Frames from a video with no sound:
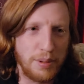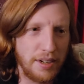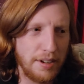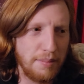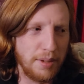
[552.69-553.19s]

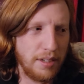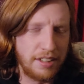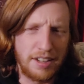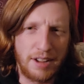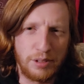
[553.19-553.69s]
but
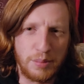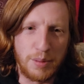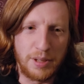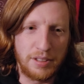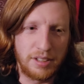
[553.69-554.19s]
it did have some
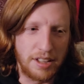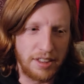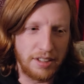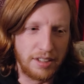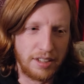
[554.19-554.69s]
moments, I
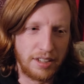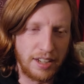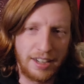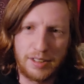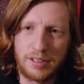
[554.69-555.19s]
think,
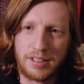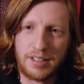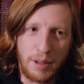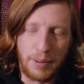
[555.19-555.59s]
at least.